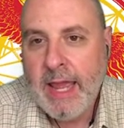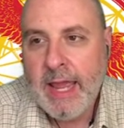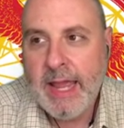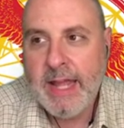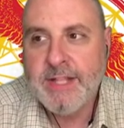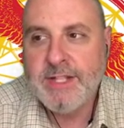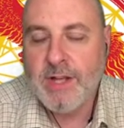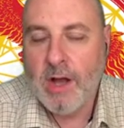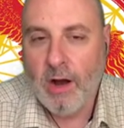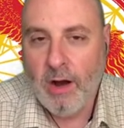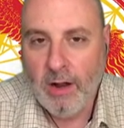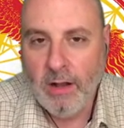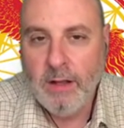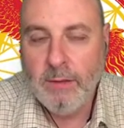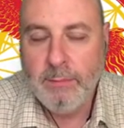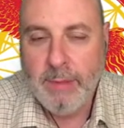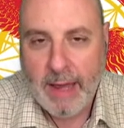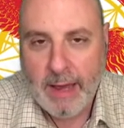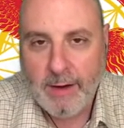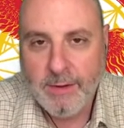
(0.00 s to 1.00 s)
It's all
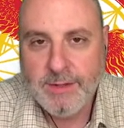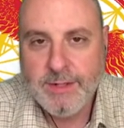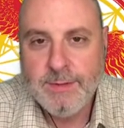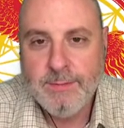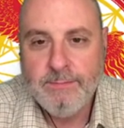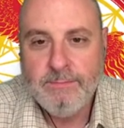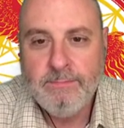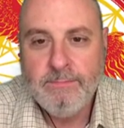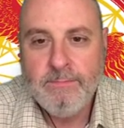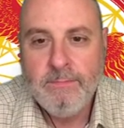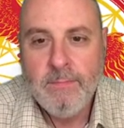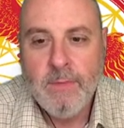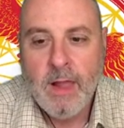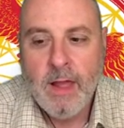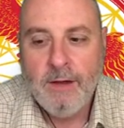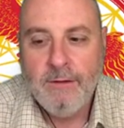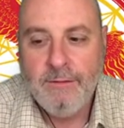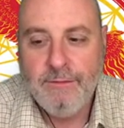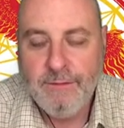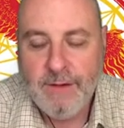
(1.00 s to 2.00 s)
about
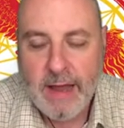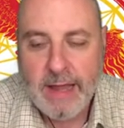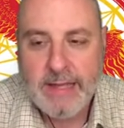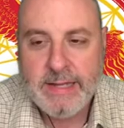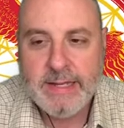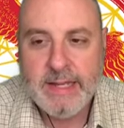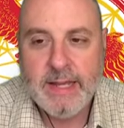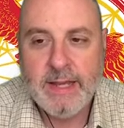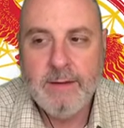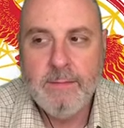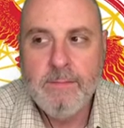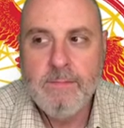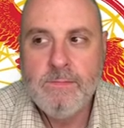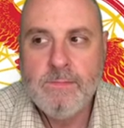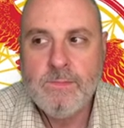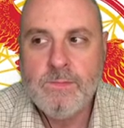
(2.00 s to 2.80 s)
finding